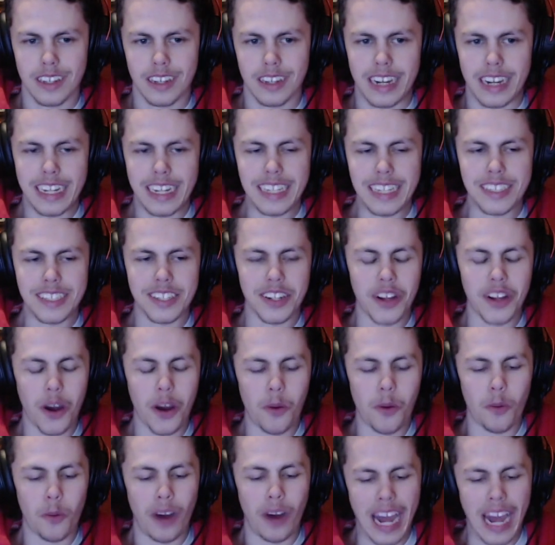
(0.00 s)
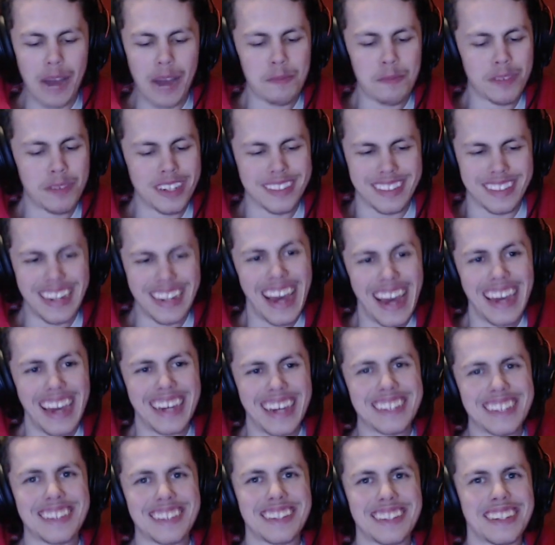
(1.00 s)
I need to know what happens
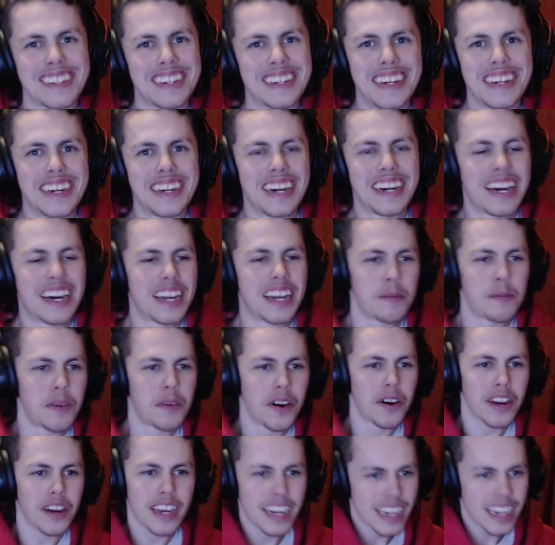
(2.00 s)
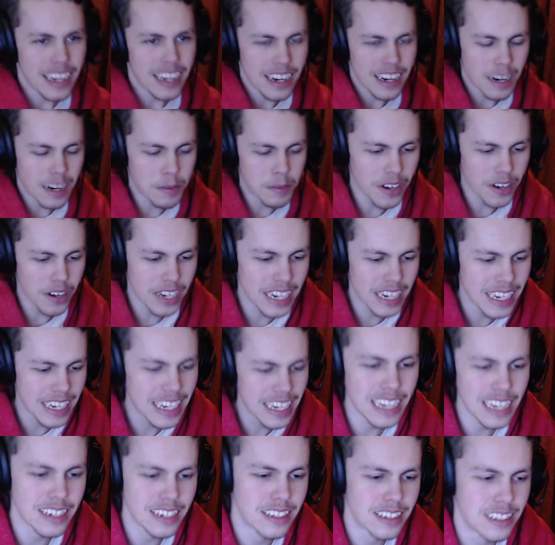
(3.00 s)
next, and I'm not gonna I'm not gonna
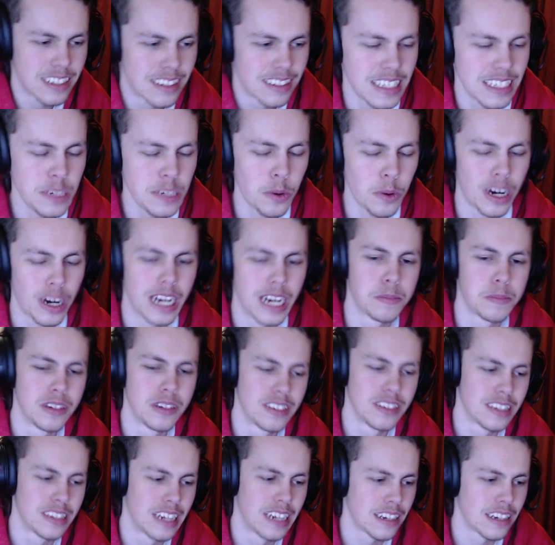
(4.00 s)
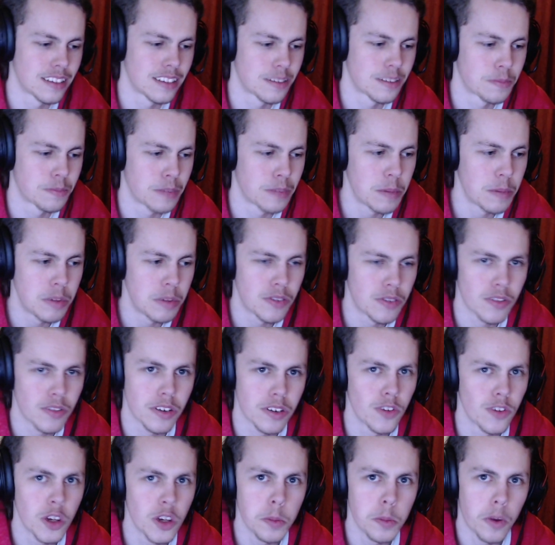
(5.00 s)
get to see what happens next. Maybe for
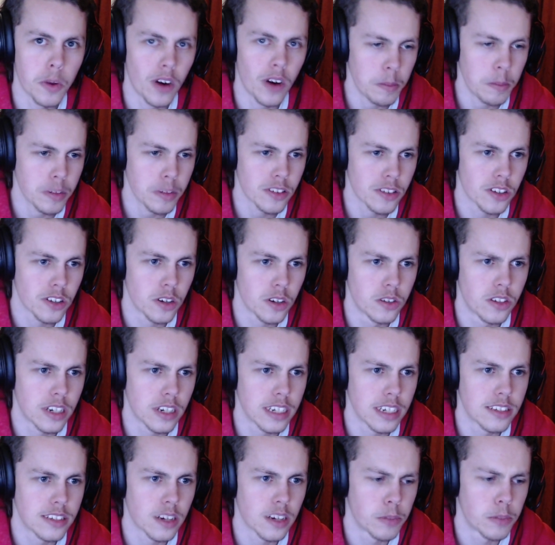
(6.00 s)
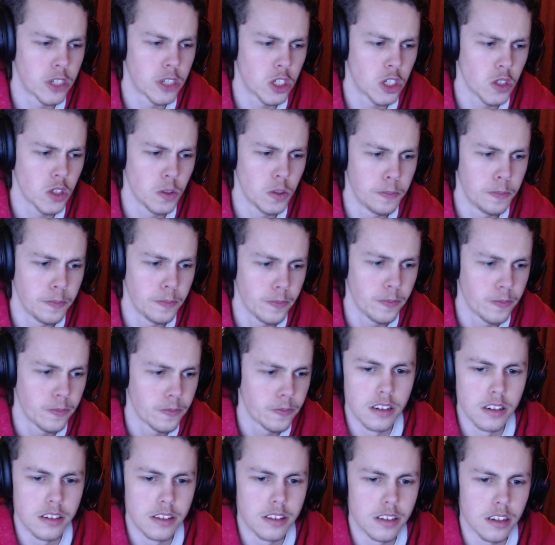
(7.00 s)
a few more episodes, at least I presume.
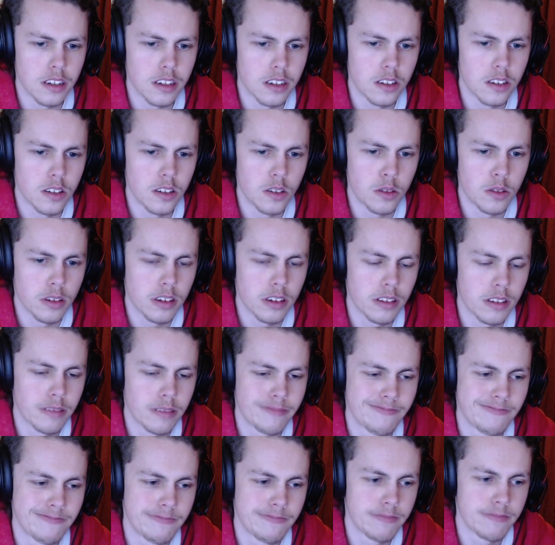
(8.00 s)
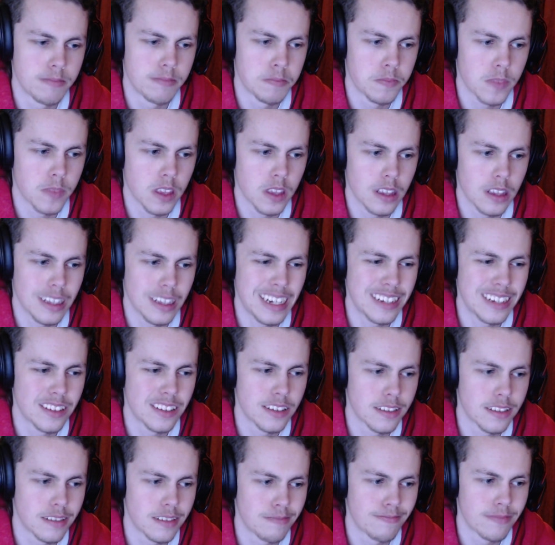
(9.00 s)
So
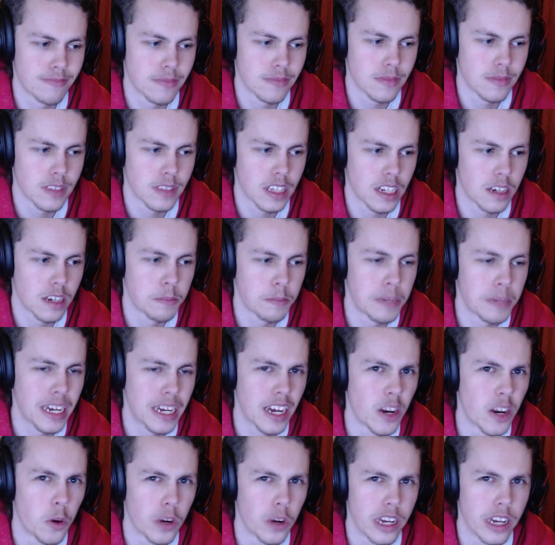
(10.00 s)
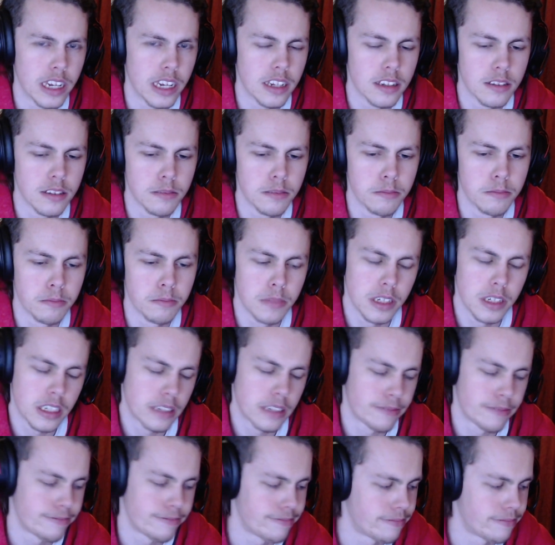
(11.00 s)
that's a bit annoying, but